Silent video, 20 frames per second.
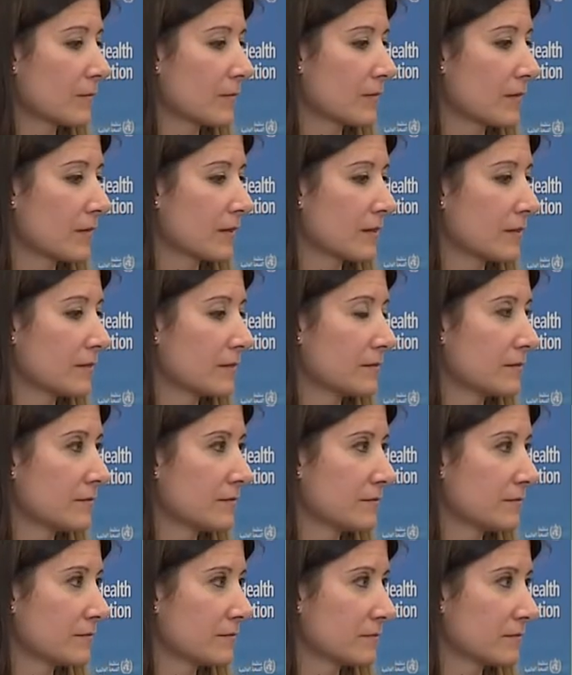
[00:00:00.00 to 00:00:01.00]

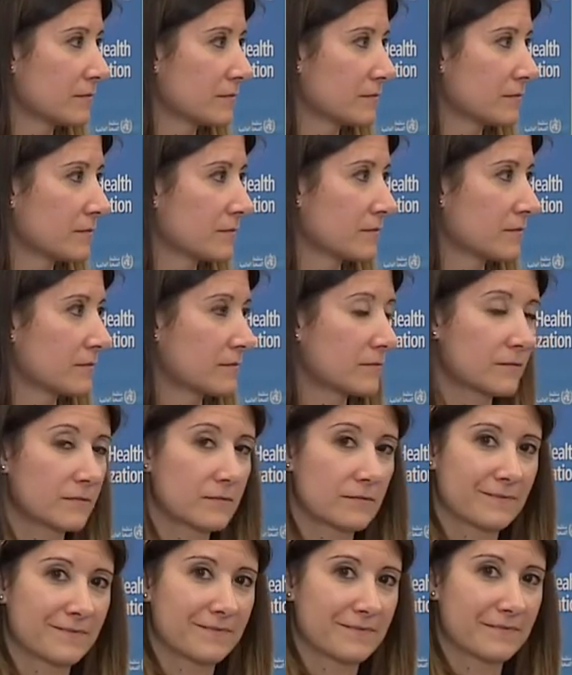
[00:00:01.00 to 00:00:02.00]

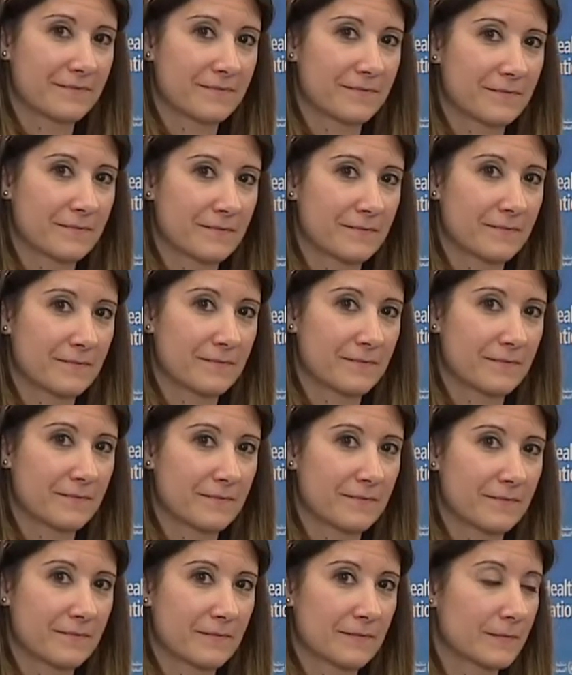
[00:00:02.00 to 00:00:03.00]

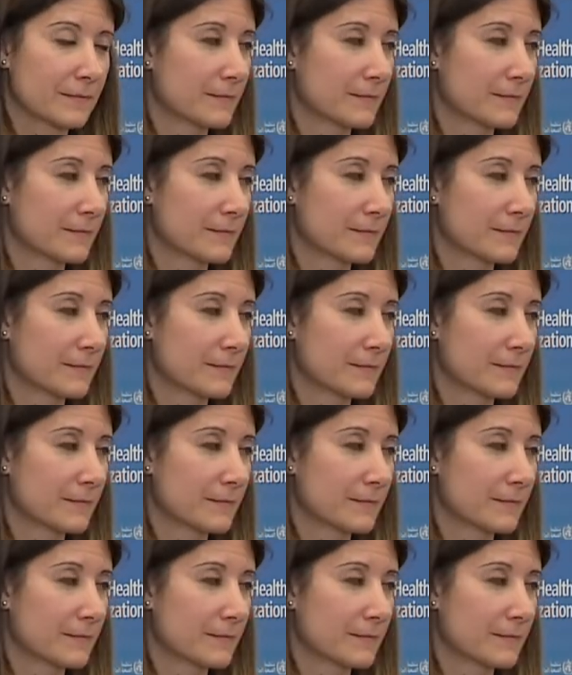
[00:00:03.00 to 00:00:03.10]
The person shown says nothing.